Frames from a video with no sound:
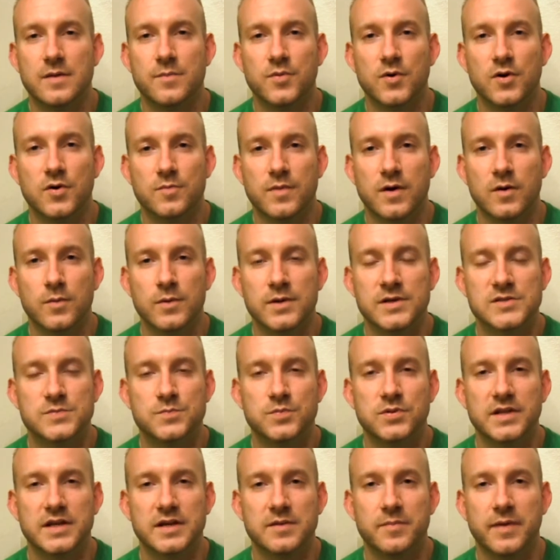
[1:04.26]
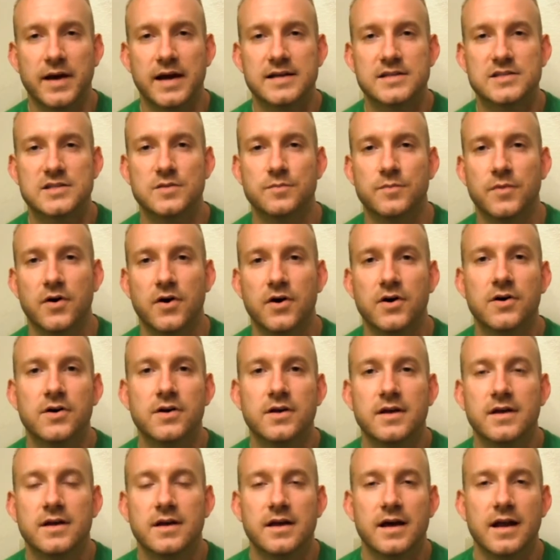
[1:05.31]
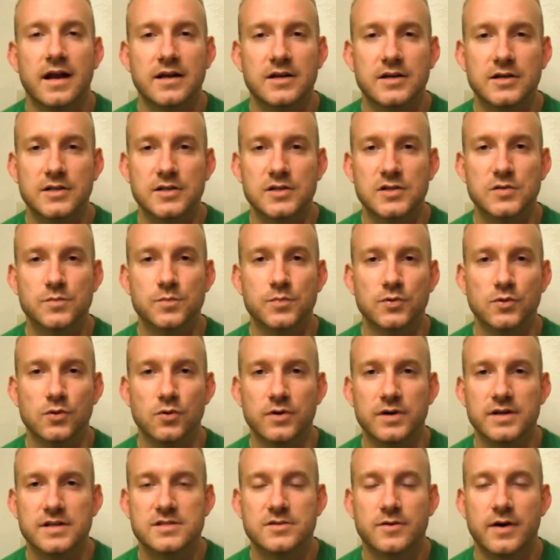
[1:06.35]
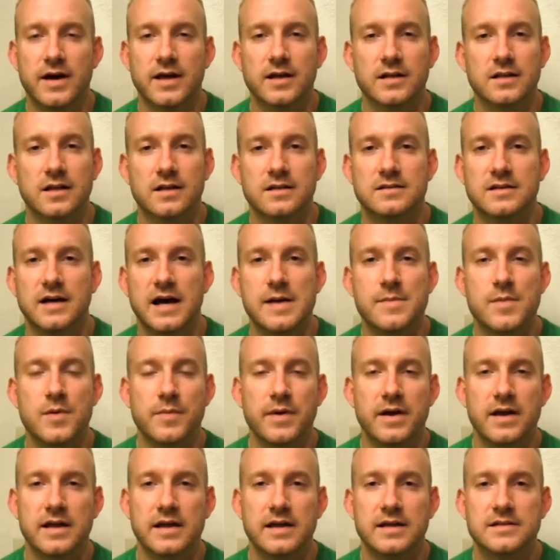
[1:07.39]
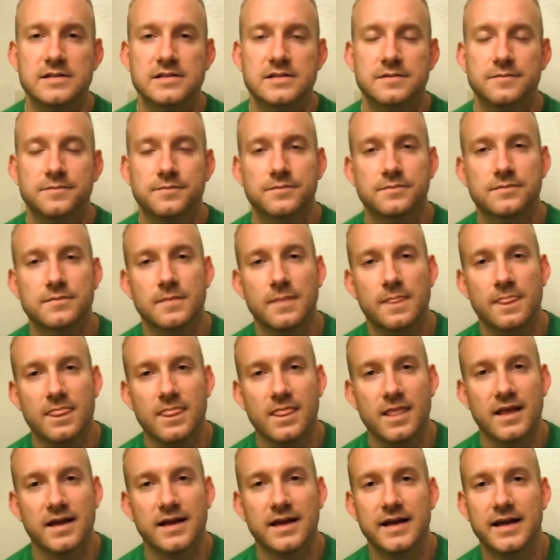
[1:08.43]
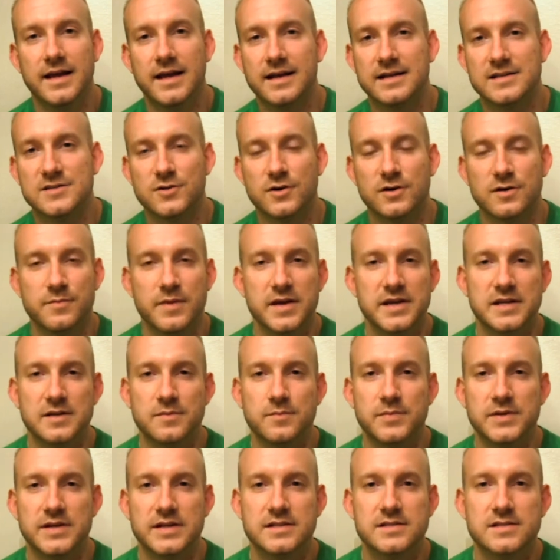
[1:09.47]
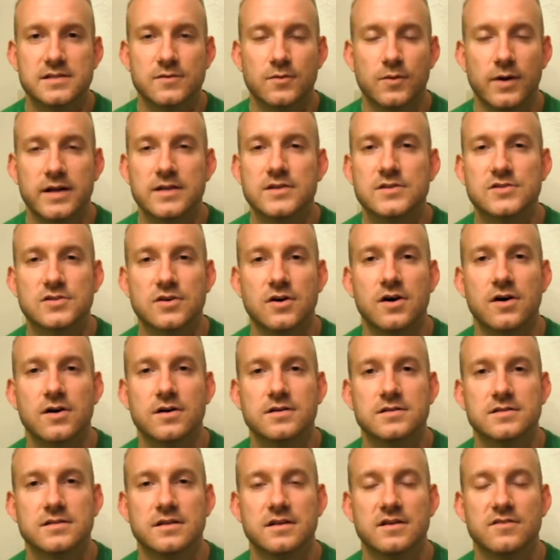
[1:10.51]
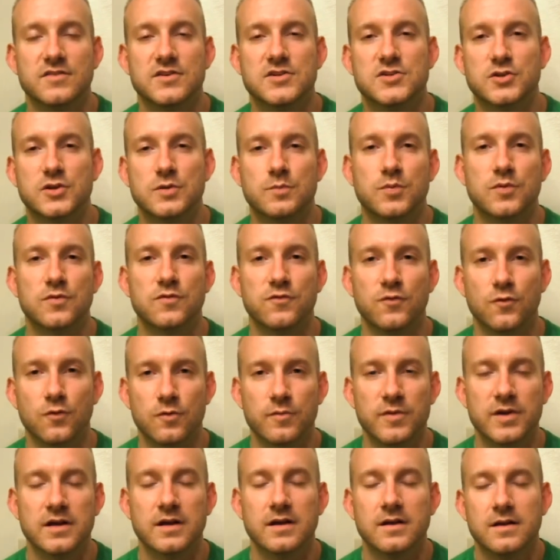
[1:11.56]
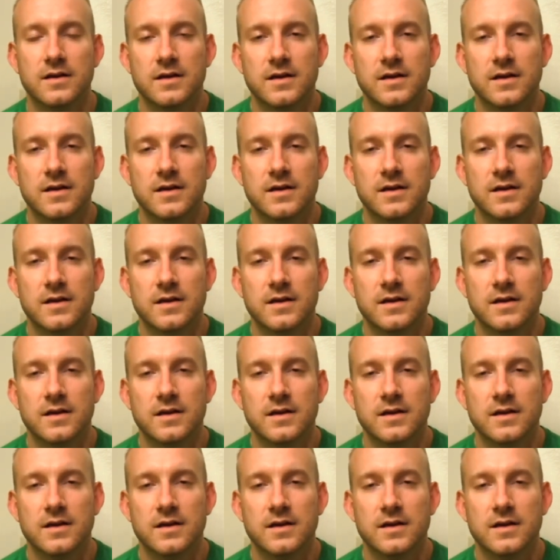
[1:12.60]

I broke my wrist playing basketball, and I couldn't deploy, so I had a lot of time on my hands. And I started making beats and writing songs, and then eventually performing.